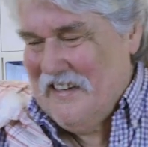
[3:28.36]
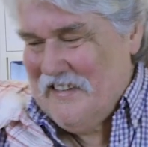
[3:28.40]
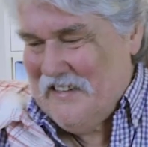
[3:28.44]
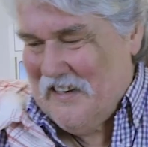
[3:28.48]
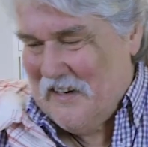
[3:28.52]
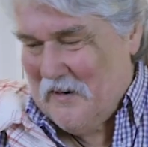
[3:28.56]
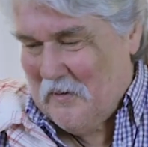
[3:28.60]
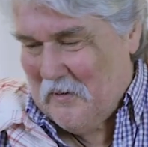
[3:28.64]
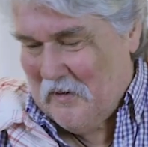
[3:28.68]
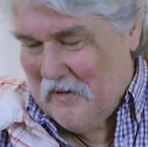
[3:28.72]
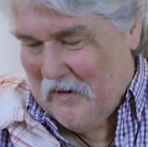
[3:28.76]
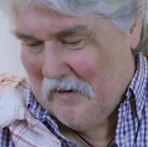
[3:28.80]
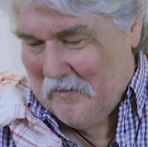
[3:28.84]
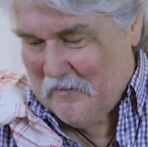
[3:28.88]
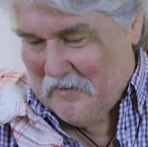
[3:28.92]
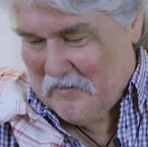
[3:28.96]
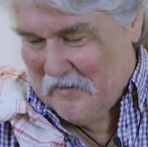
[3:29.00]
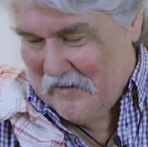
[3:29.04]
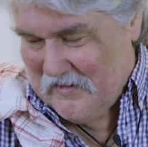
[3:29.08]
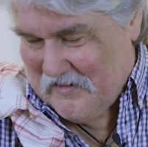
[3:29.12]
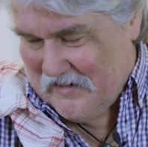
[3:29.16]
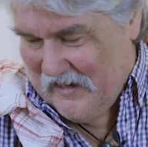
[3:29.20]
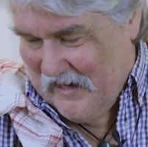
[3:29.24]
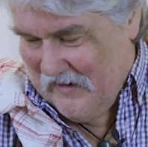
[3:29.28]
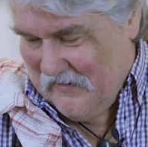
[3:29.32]
Don't know whether I'm
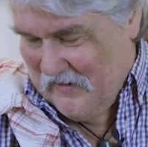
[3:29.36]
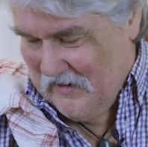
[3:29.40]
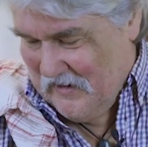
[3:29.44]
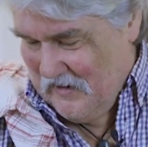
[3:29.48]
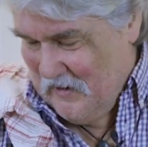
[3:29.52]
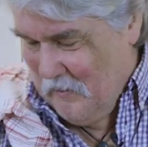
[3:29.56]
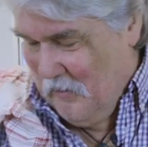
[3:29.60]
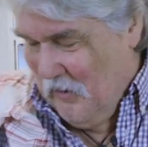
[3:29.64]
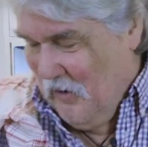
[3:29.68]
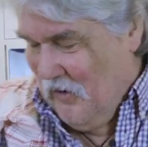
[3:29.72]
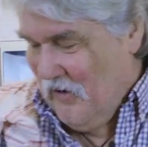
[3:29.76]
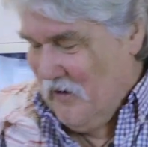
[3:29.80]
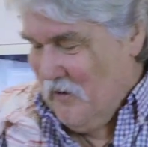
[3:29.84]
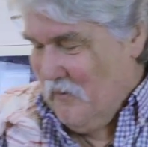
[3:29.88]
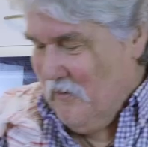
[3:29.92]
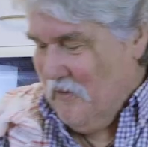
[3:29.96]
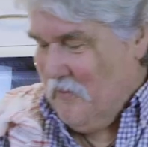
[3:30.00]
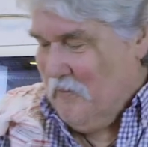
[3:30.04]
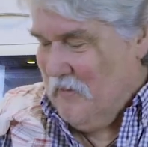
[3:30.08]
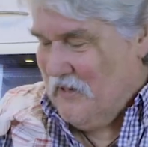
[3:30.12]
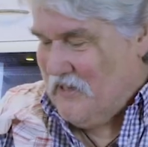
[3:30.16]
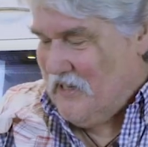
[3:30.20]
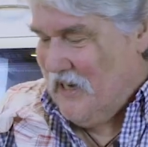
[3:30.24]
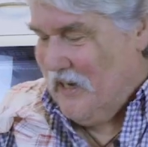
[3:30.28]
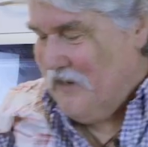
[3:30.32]
supposed to have it in the morning
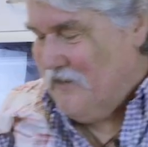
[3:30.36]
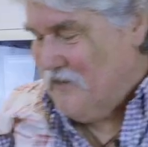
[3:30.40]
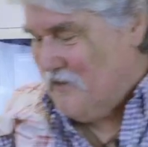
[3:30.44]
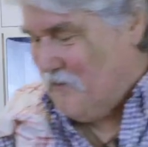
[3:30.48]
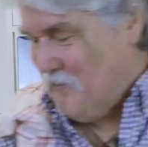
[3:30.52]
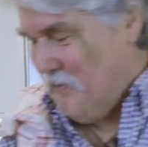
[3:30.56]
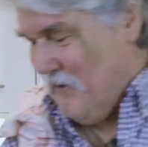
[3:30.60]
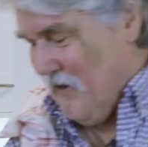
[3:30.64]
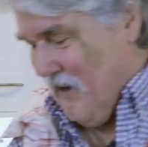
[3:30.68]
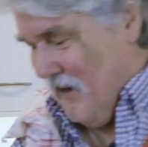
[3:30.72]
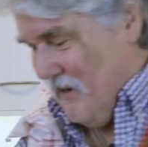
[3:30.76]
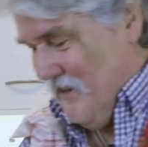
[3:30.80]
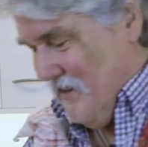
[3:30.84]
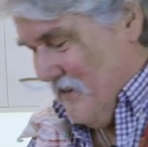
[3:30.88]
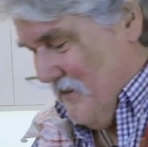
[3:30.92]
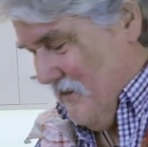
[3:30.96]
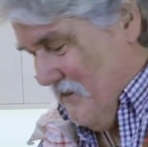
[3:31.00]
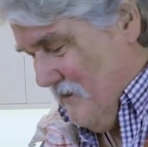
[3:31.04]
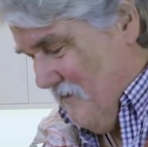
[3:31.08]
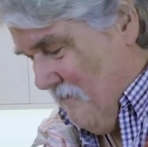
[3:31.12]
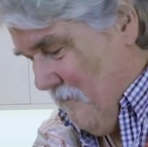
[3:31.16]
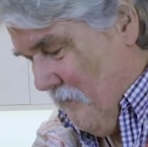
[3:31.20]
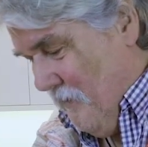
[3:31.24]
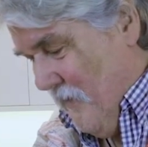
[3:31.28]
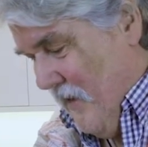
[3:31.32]
with my toast, but I
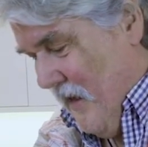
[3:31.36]
do.